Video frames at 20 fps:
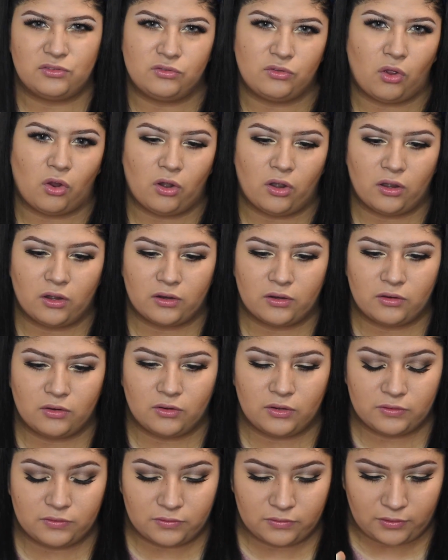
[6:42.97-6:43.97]
dark, you
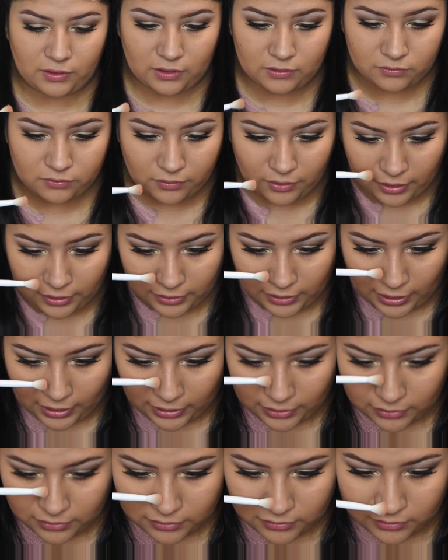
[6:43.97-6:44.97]
could say. So I
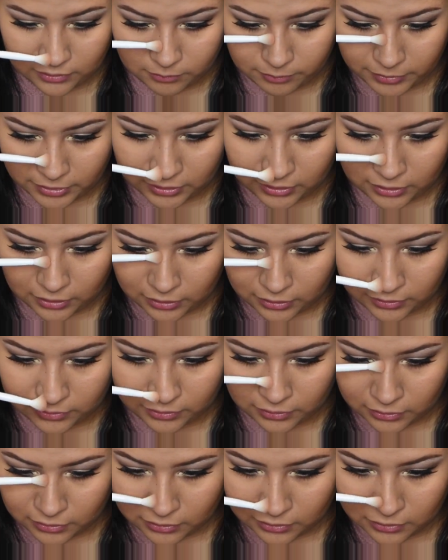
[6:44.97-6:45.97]
add a little bit of
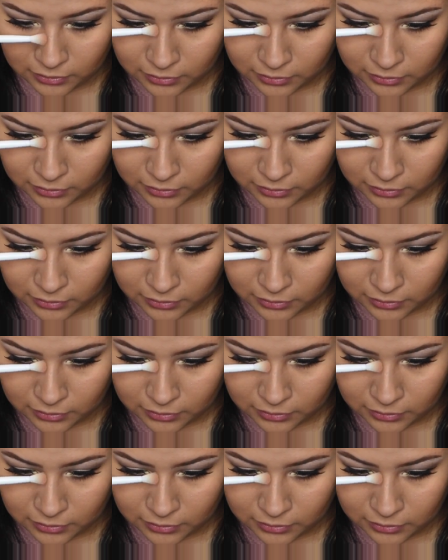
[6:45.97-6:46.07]
color.